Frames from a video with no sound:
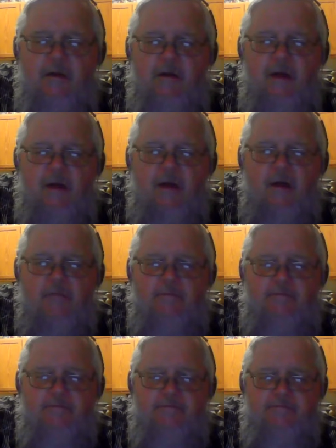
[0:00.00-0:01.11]

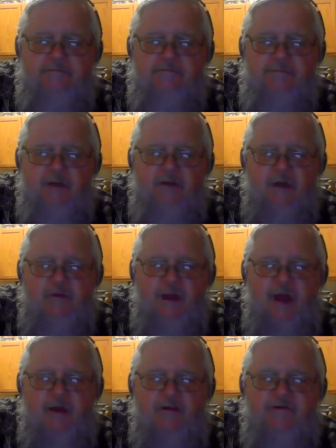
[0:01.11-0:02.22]
And it talks
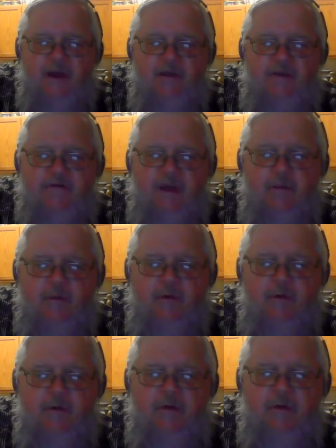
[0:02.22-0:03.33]
about how to design the
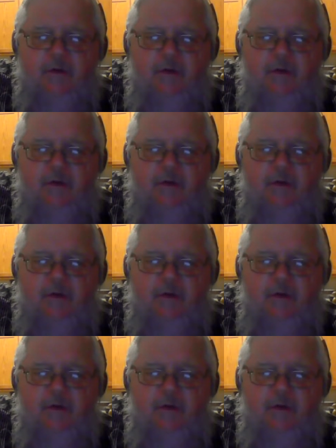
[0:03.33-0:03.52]
sample.